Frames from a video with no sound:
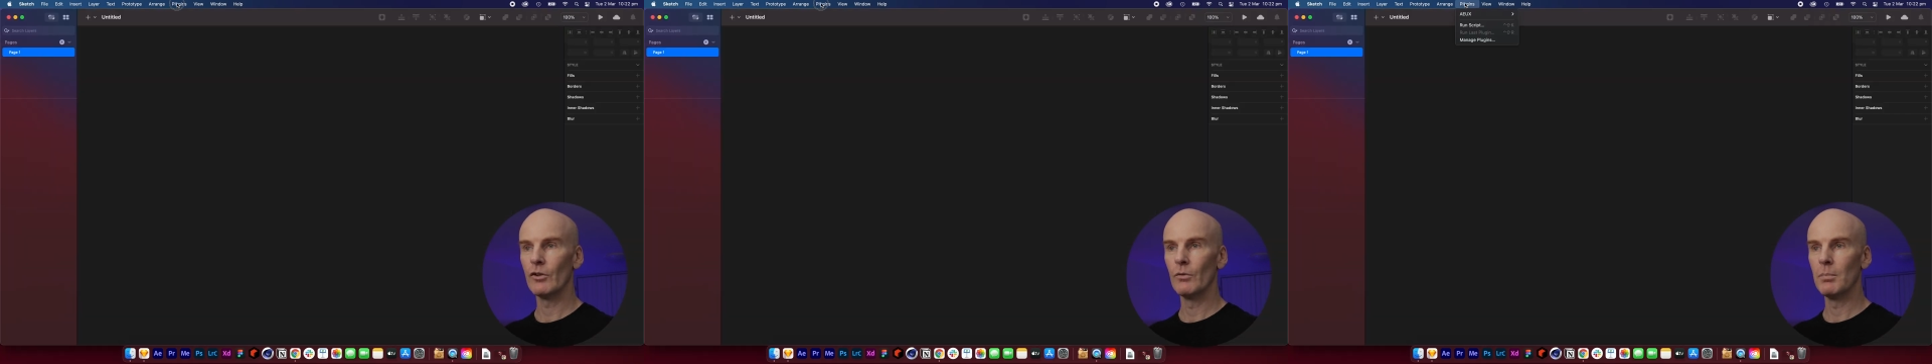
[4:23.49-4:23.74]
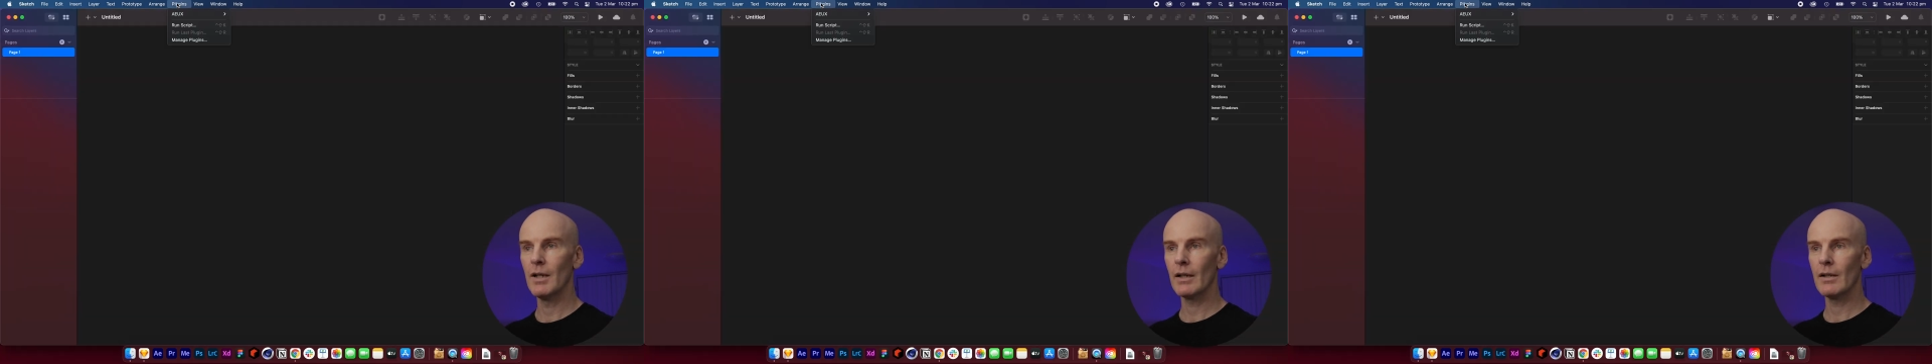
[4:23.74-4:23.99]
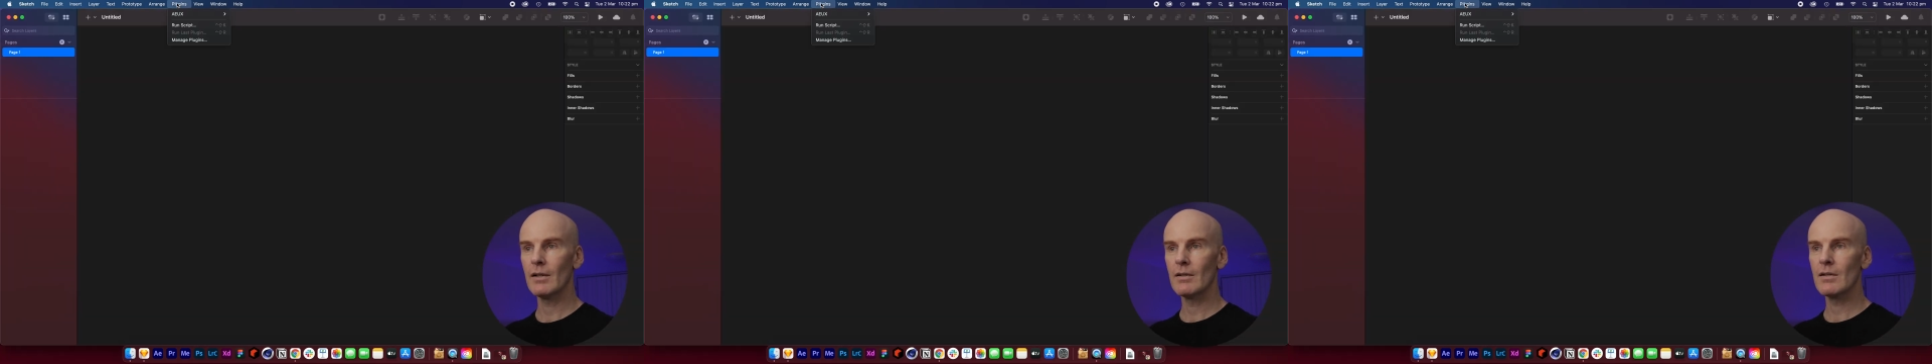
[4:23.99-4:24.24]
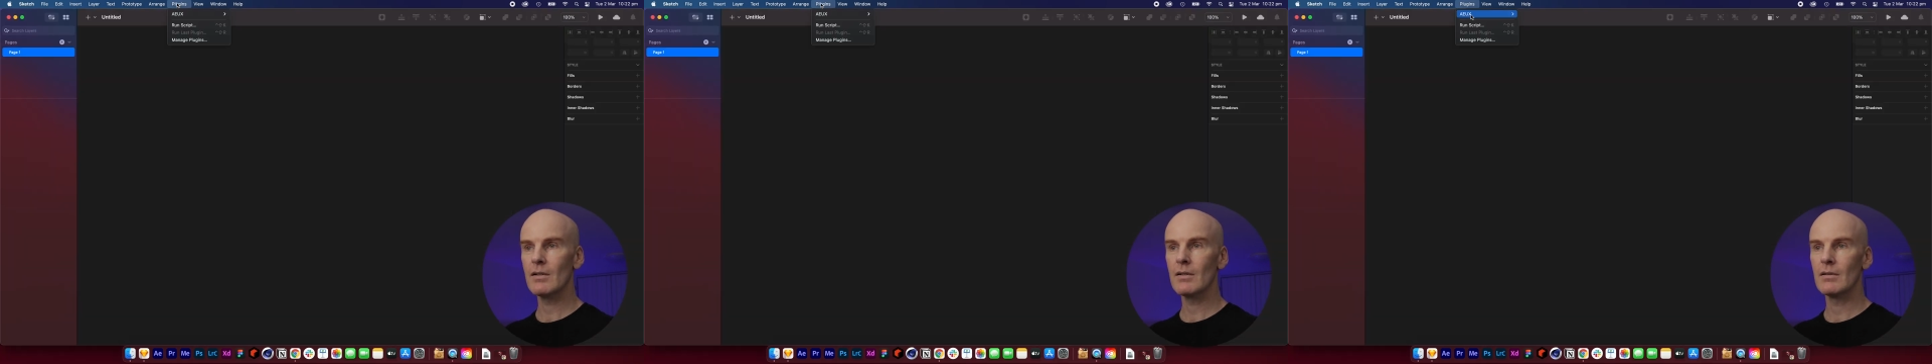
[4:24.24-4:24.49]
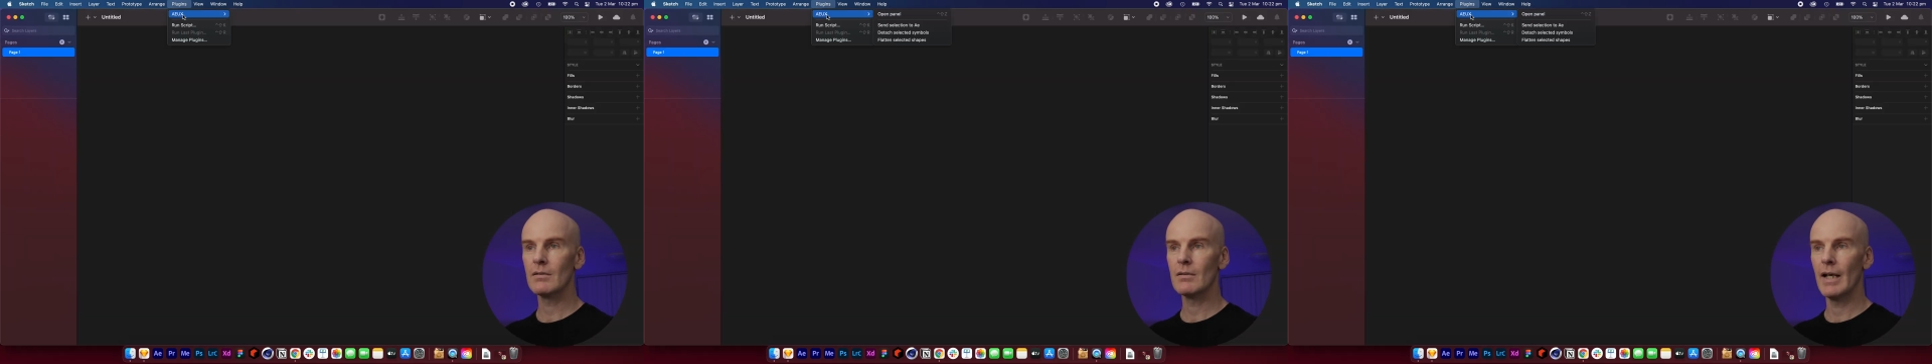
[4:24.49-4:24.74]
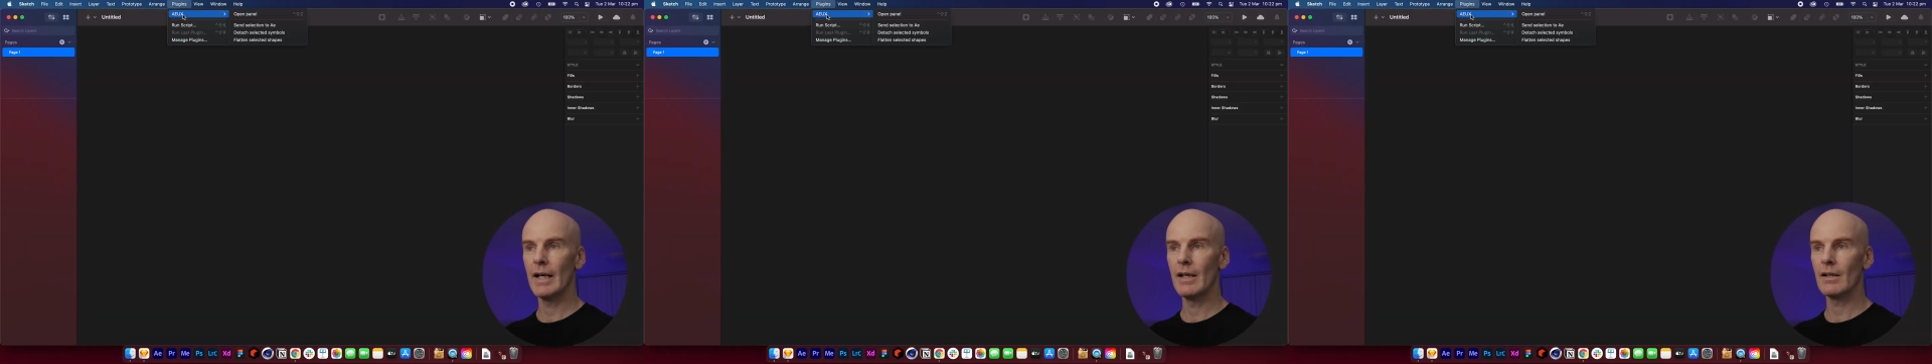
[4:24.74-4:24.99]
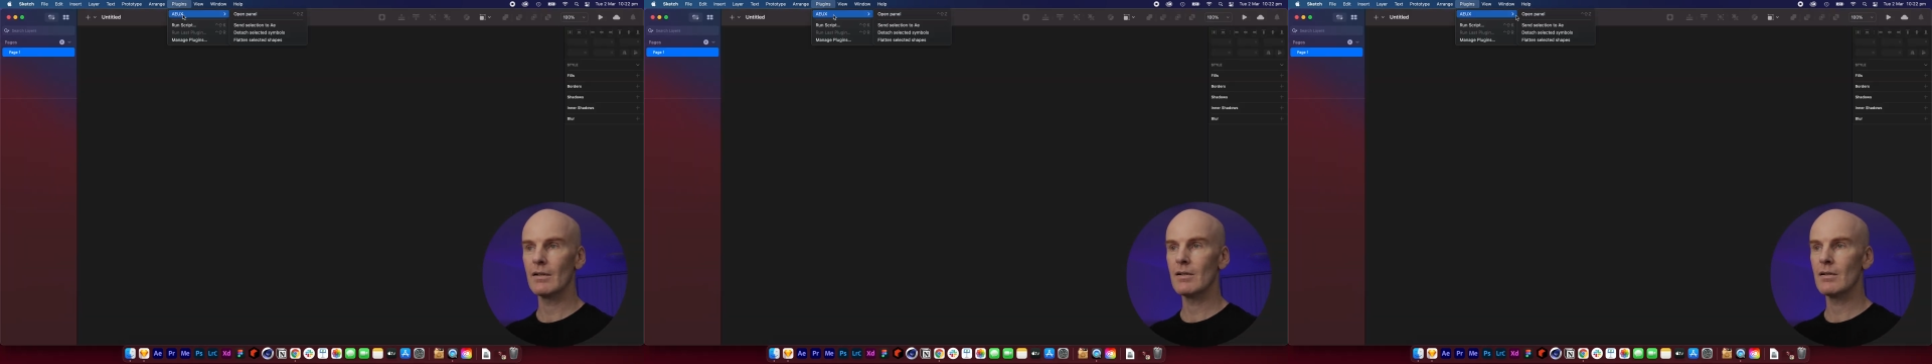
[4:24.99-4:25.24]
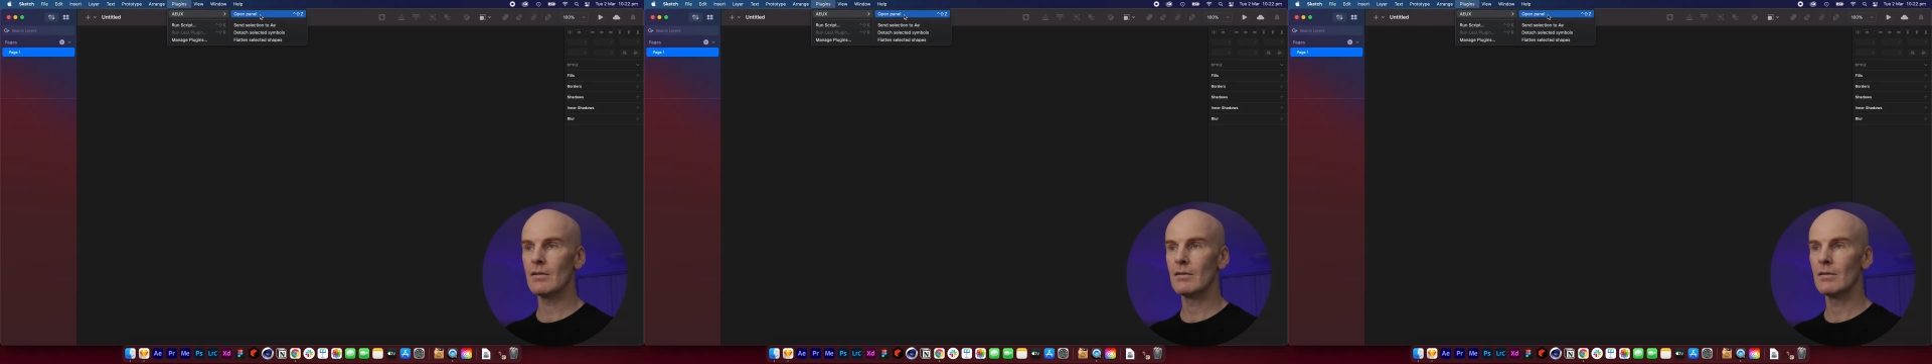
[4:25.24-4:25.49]
into Plugins, A E U
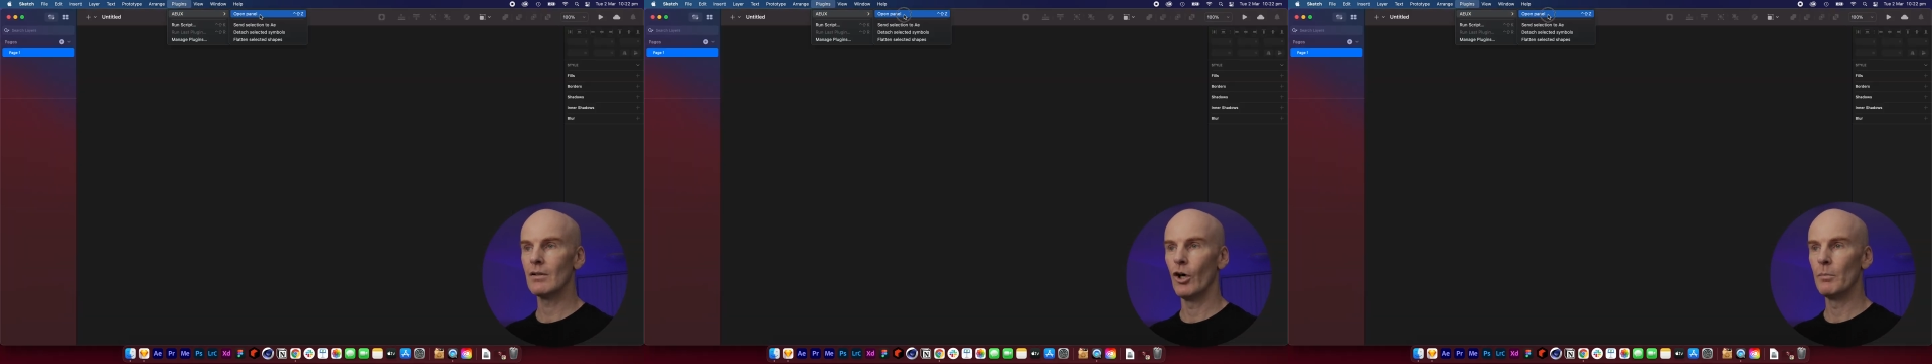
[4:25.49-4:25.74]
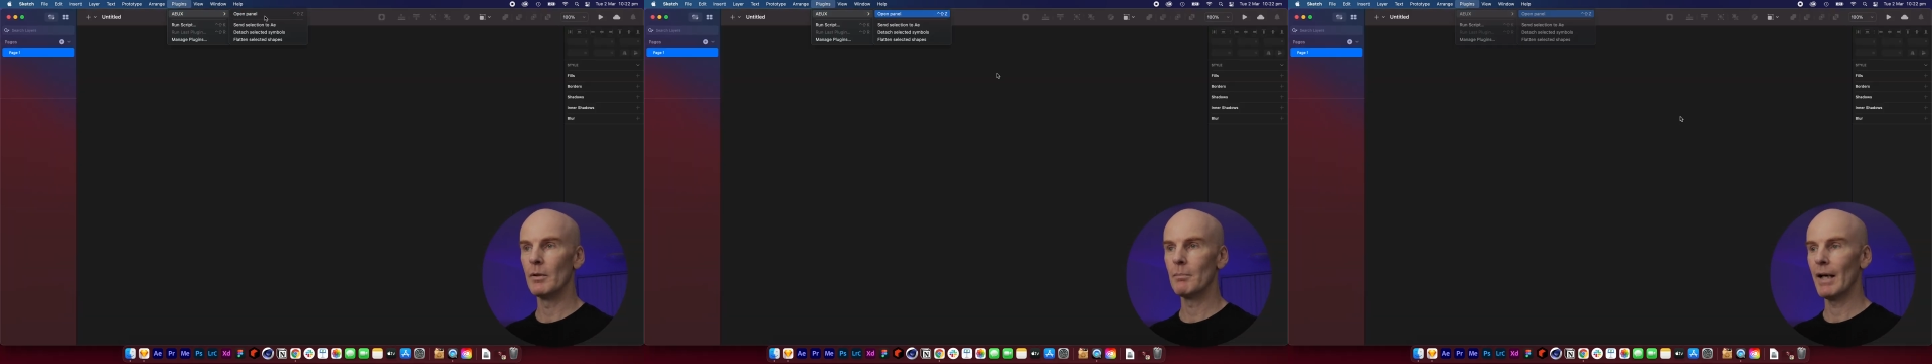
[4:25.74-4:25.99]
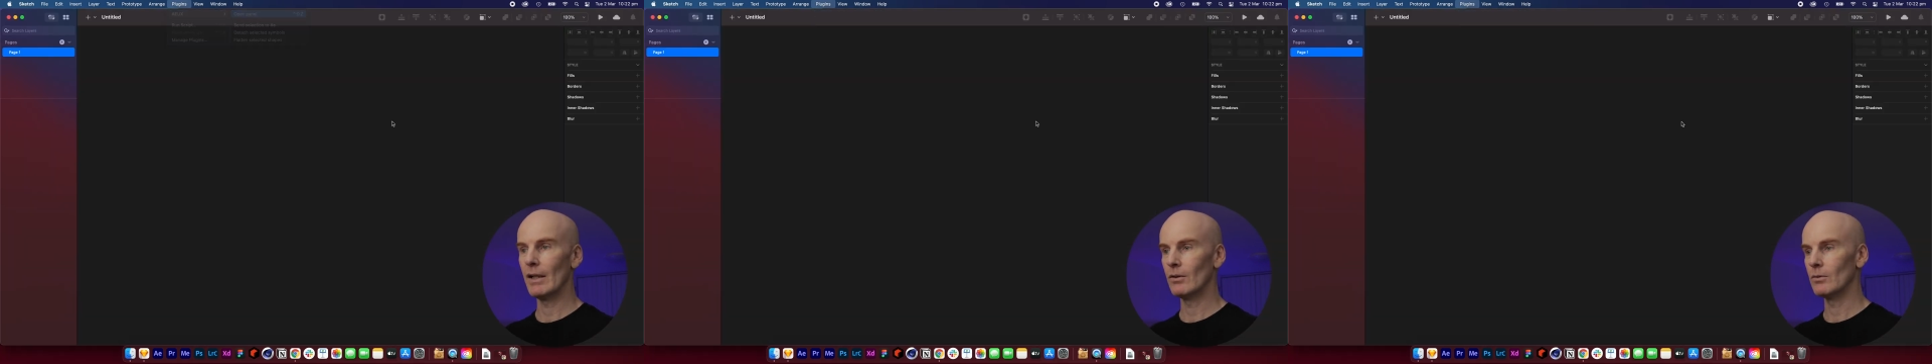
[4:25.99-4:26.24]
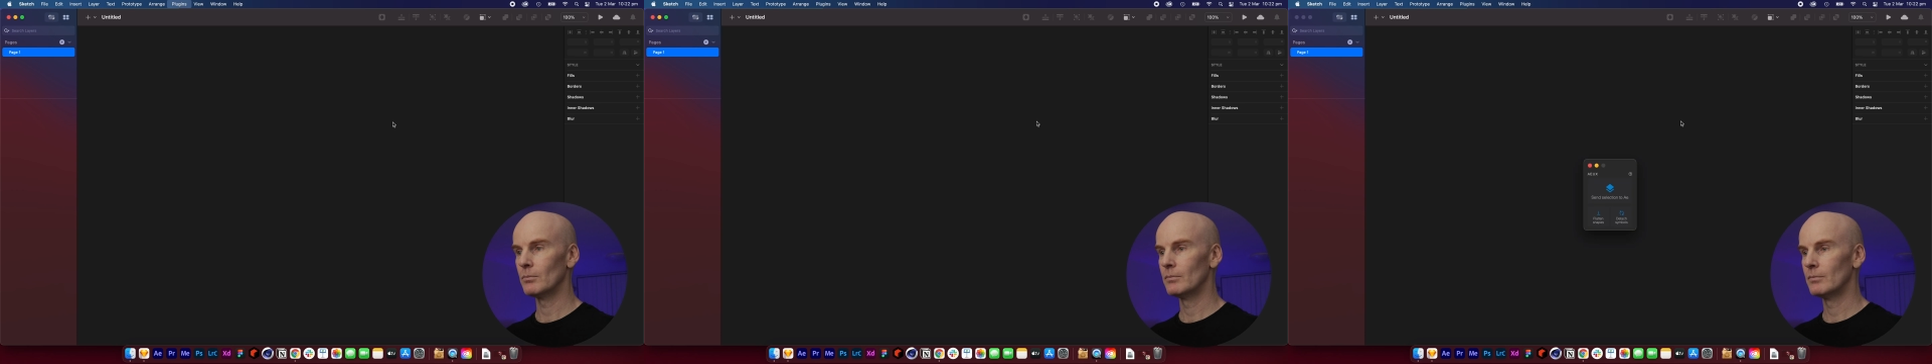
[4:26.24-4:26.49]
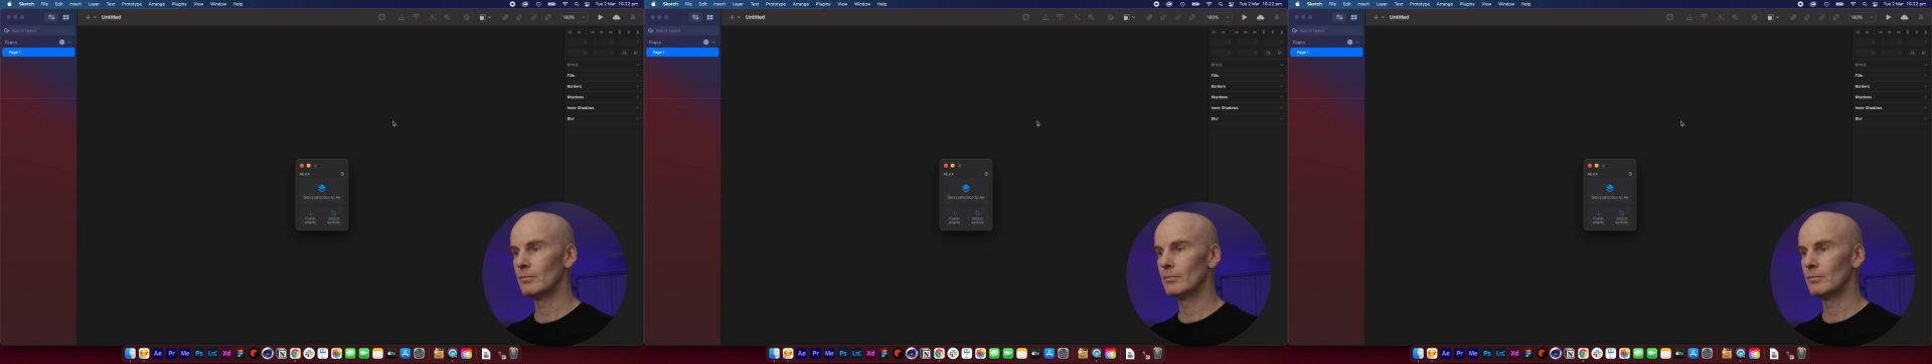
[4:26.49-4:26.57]
X, Open Panel.